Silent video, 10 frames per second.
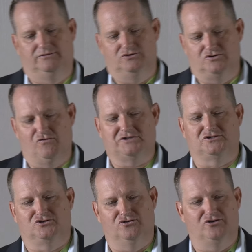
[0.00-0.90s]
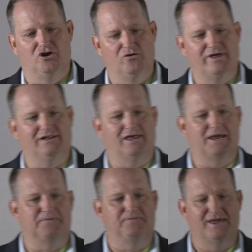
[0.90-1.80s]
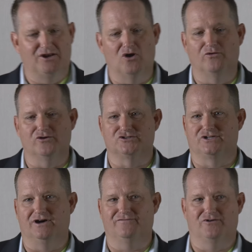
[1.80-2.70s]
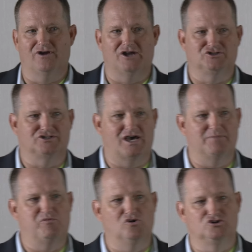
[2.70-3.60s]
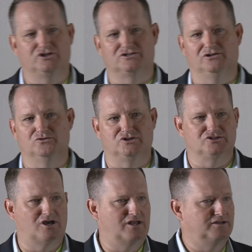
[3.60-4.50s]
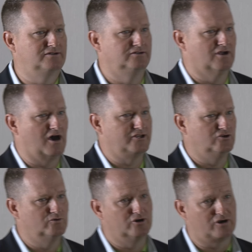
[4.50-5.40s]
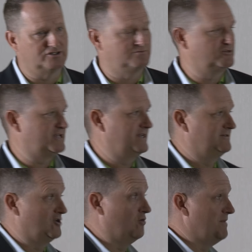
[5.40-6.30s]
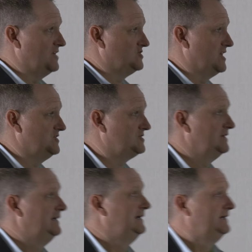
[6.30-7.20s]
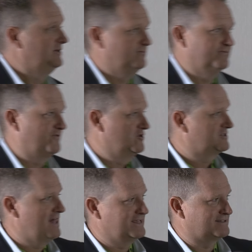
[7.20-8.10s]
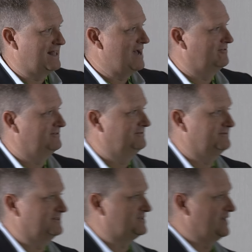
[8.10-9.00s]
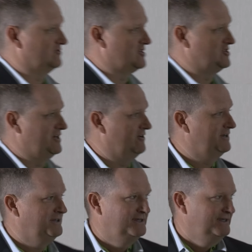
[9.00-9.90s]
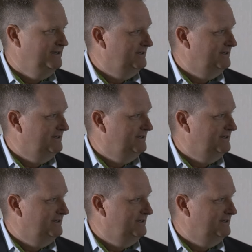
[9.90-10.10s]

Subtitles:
should rest assured know that they know their stuff. They're not just kind of pushing solutions on you and your customers that don't make sense. First class cloud and sales engineering.